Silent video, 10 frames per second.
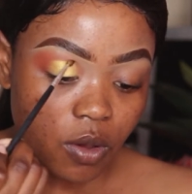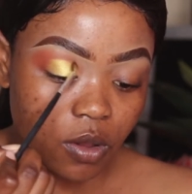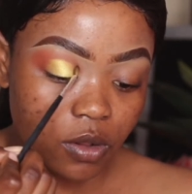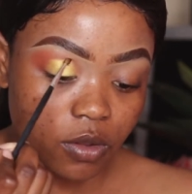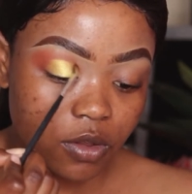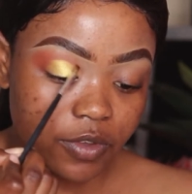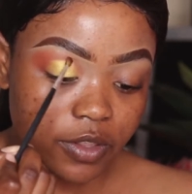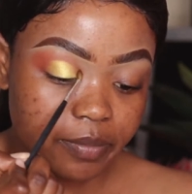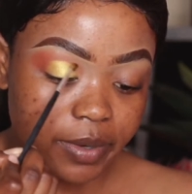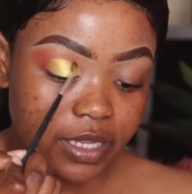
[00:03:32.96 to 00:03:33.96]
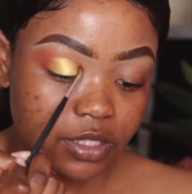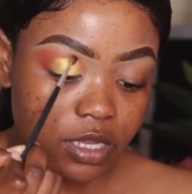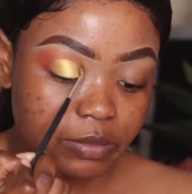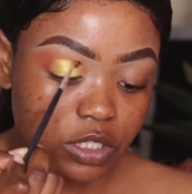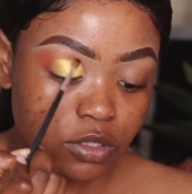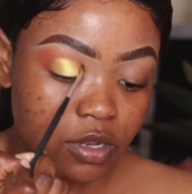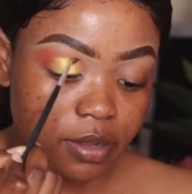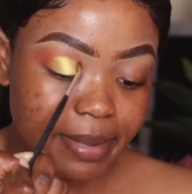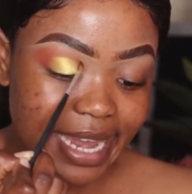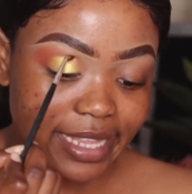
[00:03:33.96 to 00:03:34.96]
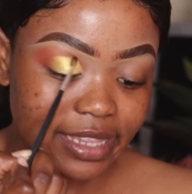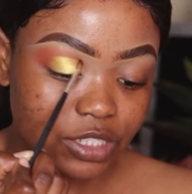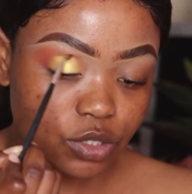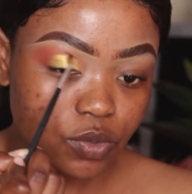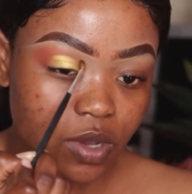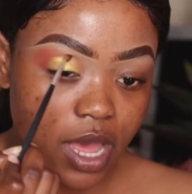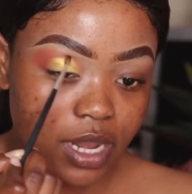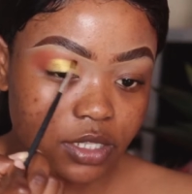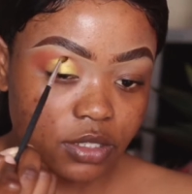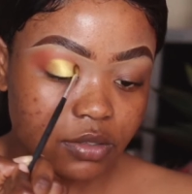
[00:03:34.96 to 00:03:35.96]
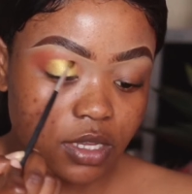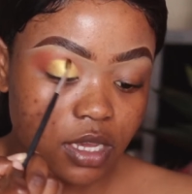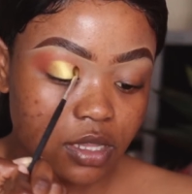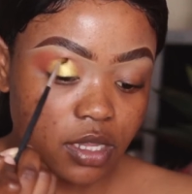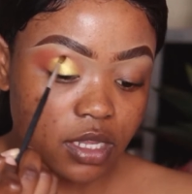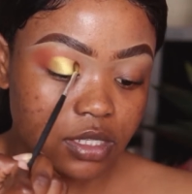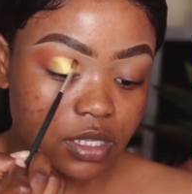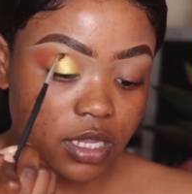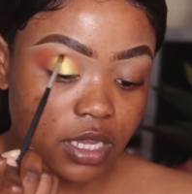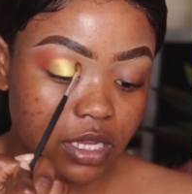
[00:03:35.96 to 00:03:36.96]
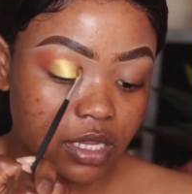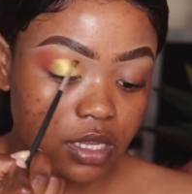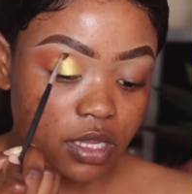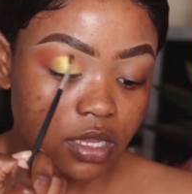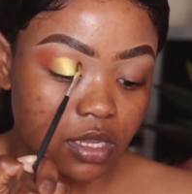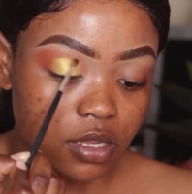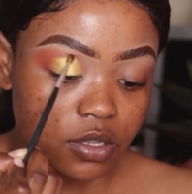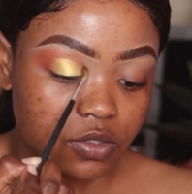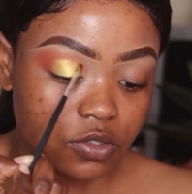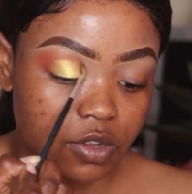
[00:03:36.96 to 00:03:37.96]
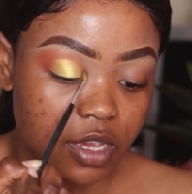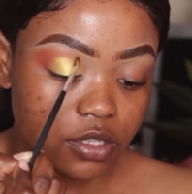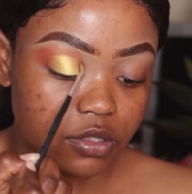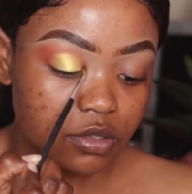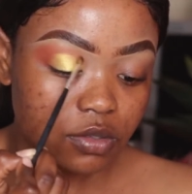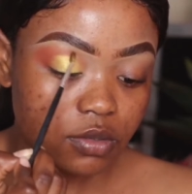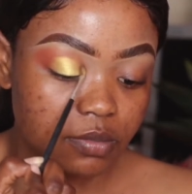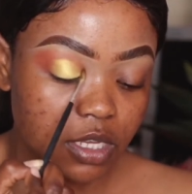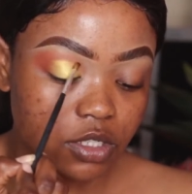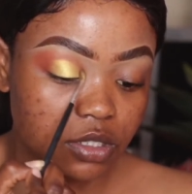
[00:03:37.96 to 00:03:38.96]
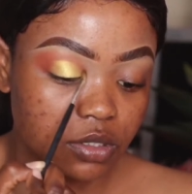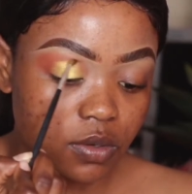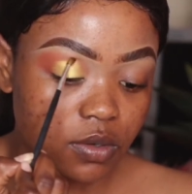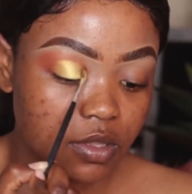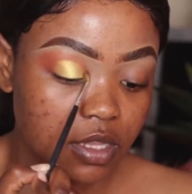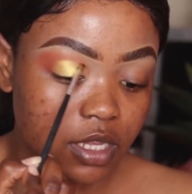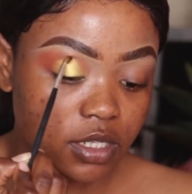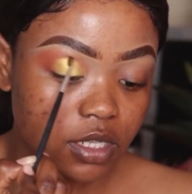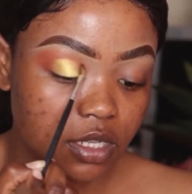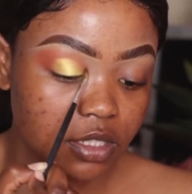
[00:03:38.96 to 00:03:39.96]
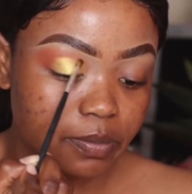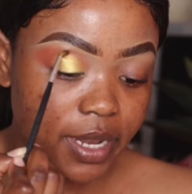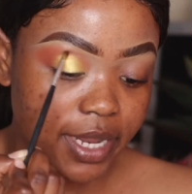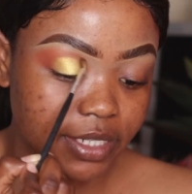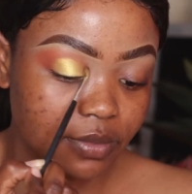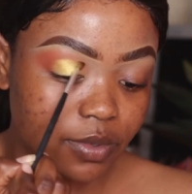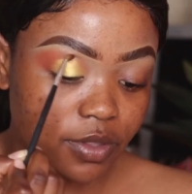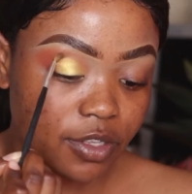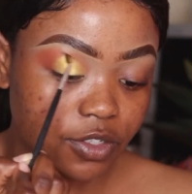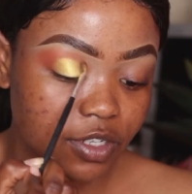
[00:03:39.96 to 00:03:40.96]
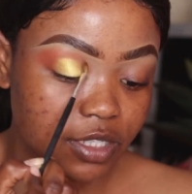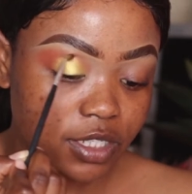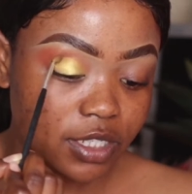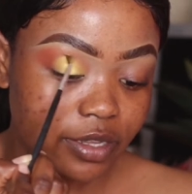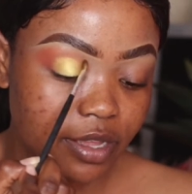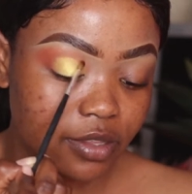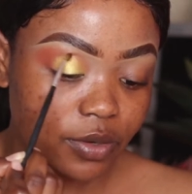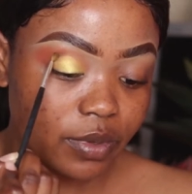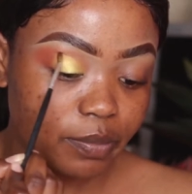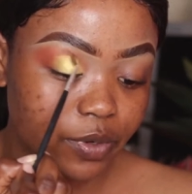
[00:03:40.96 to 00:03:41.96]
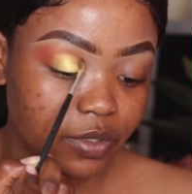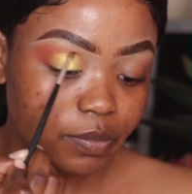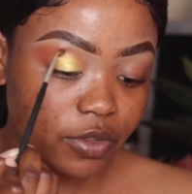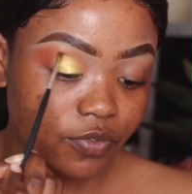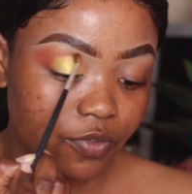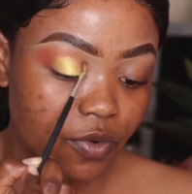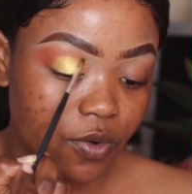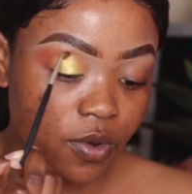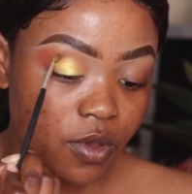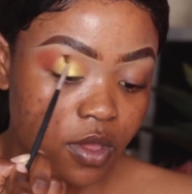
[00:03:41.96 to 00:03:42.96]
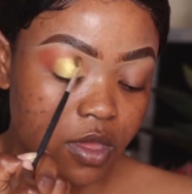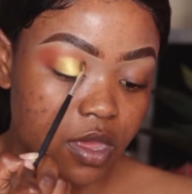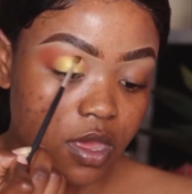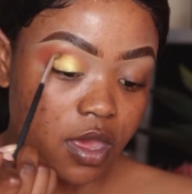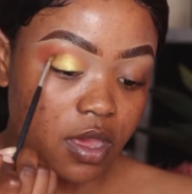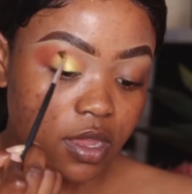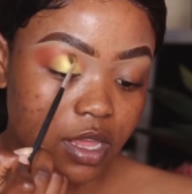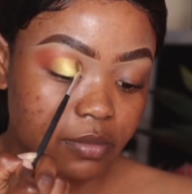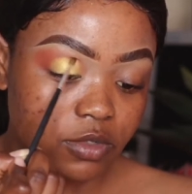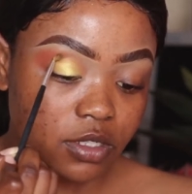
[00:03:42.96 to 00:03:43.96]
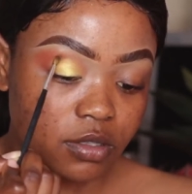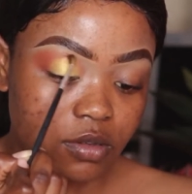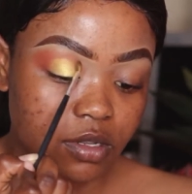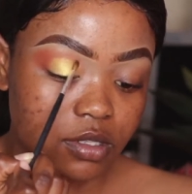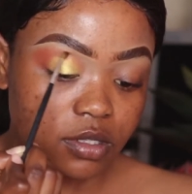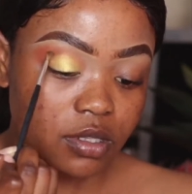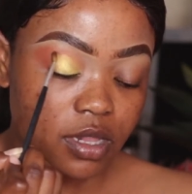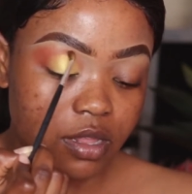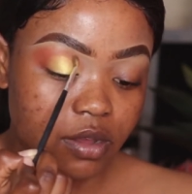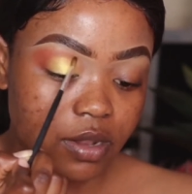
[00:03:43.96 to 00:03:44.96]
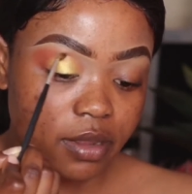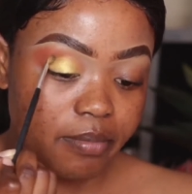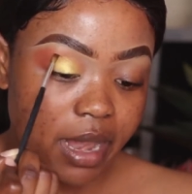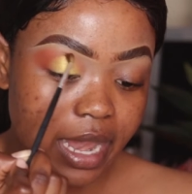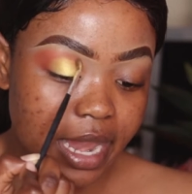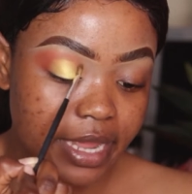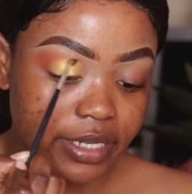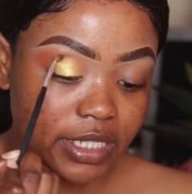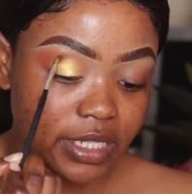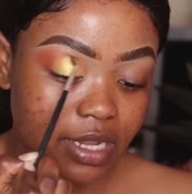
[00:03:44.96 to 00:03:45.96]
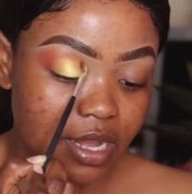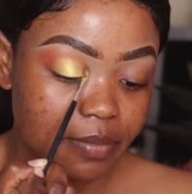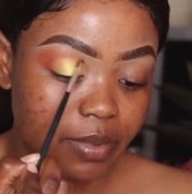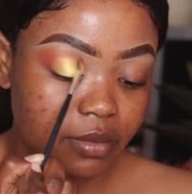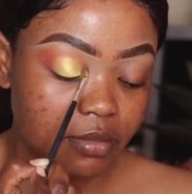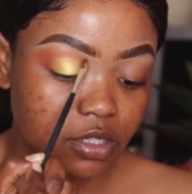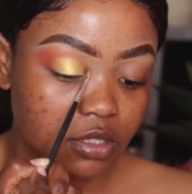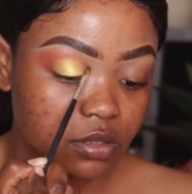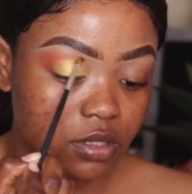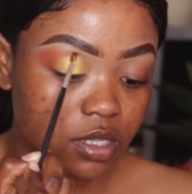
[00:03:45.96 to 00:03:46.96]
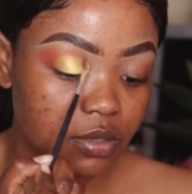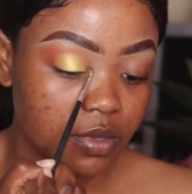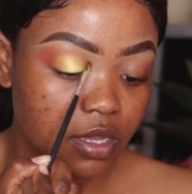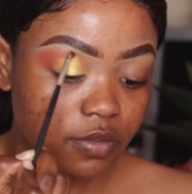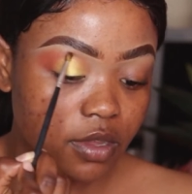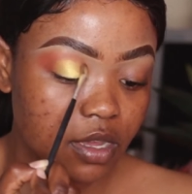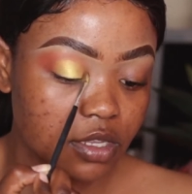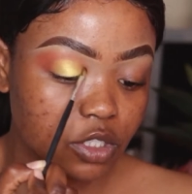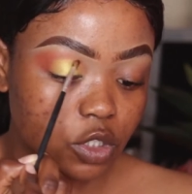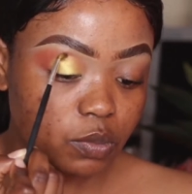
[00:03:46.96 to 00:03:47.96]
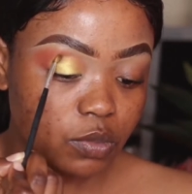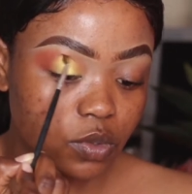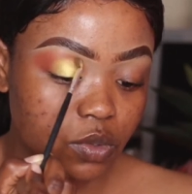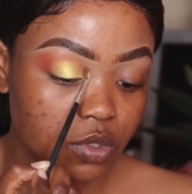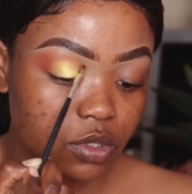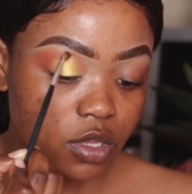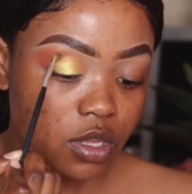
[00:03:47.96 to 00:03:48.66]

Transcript: all over the place. So I'm just gonna blend the two colors together, as in like trying to make sure that it's blended with the transition color we put before. And I'm just gonna slowly blend it up and make sure that we have a smooth